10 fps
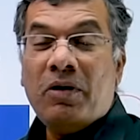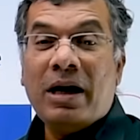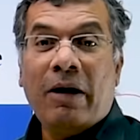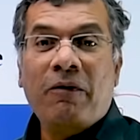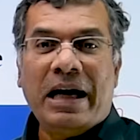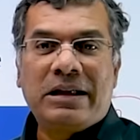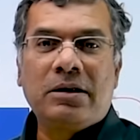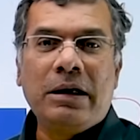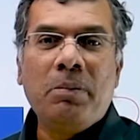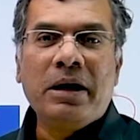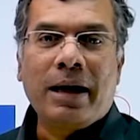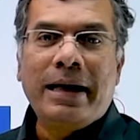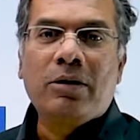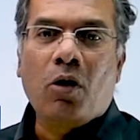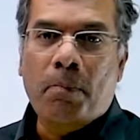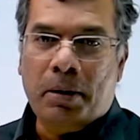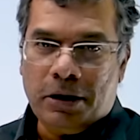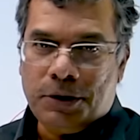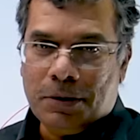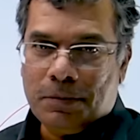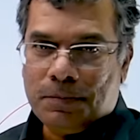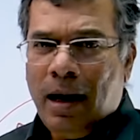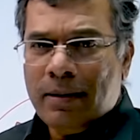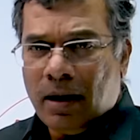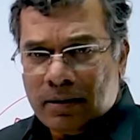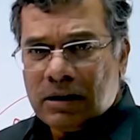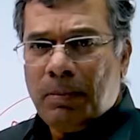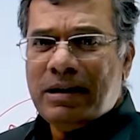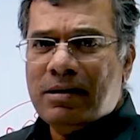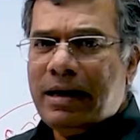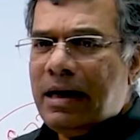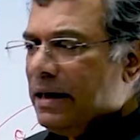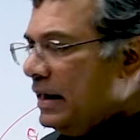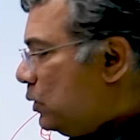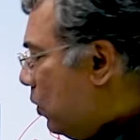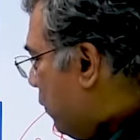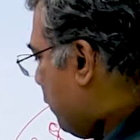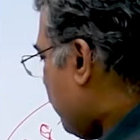will have extremely tight competition and the others might slightly ease off,